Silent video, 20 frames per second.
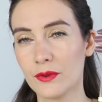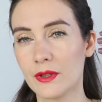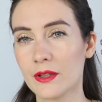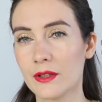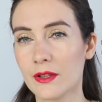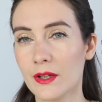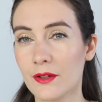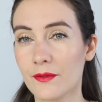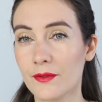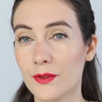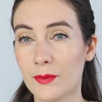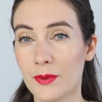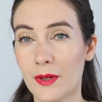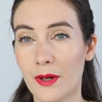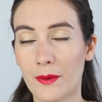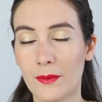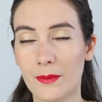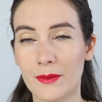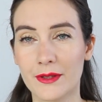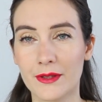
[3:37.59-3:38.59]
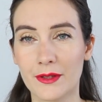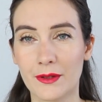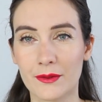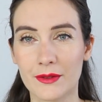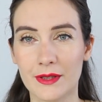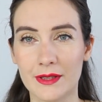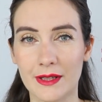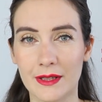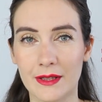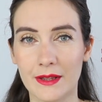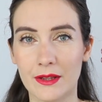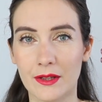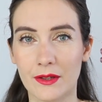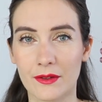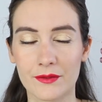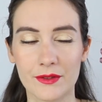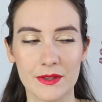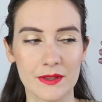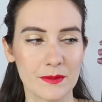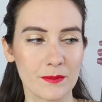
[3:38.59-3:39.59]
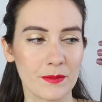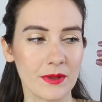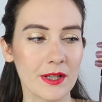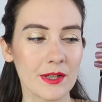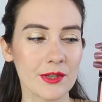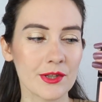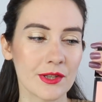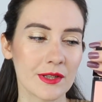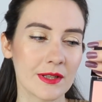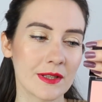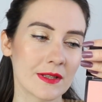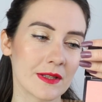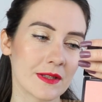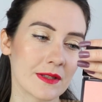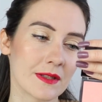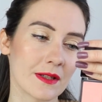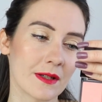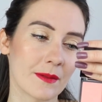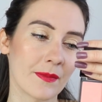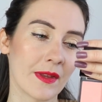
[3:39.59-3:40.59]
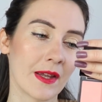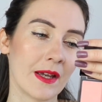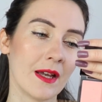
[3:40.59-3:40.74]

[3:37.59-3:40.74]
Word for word: a lot of you probably know that I love this blush, and this is the